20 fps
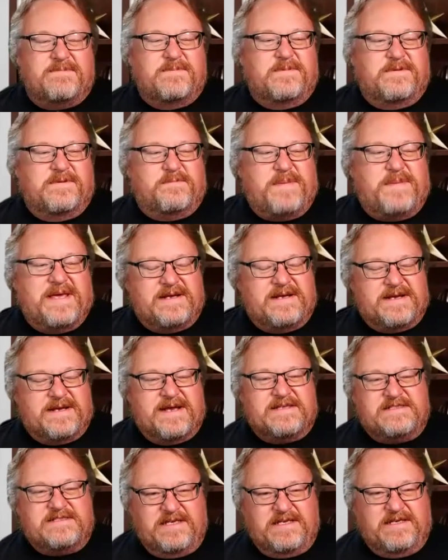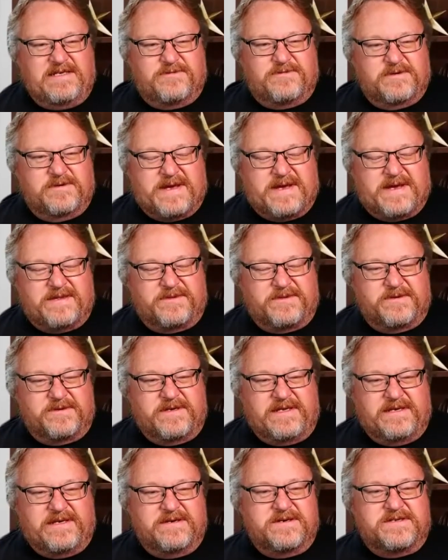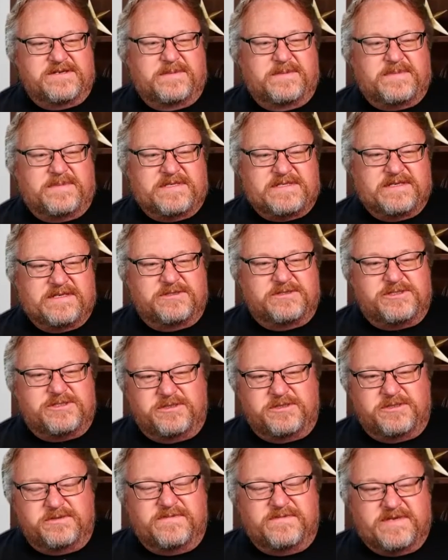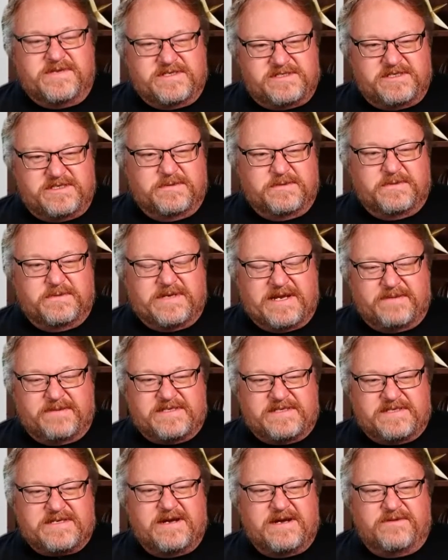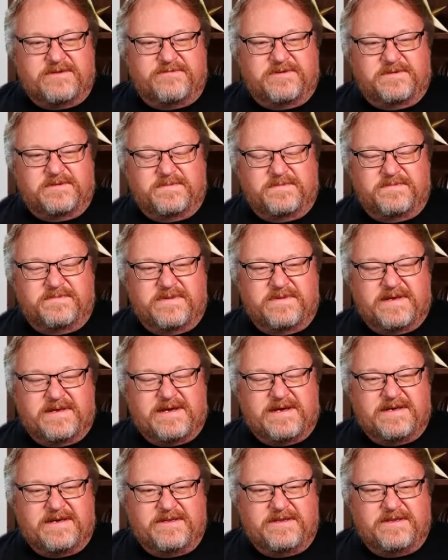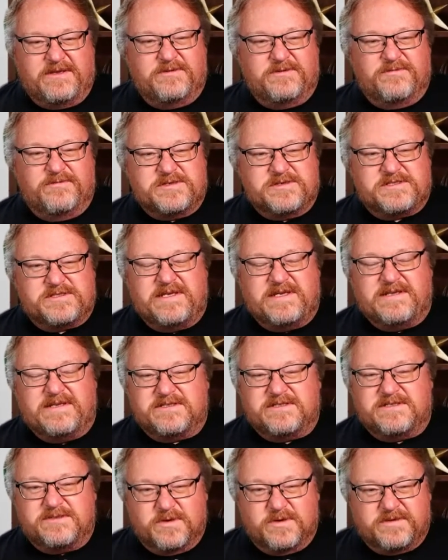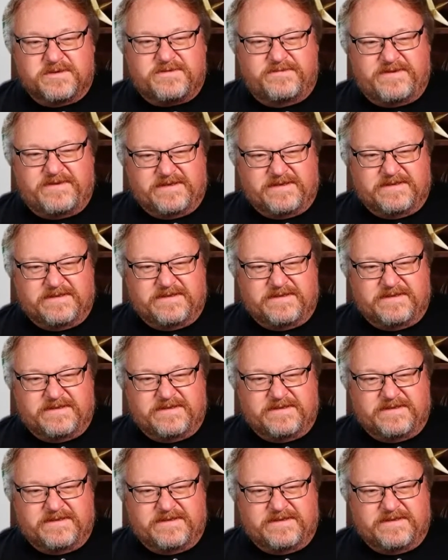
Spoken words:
been in IT for about 30 years up until June of this year when I retired from the university that's north of here.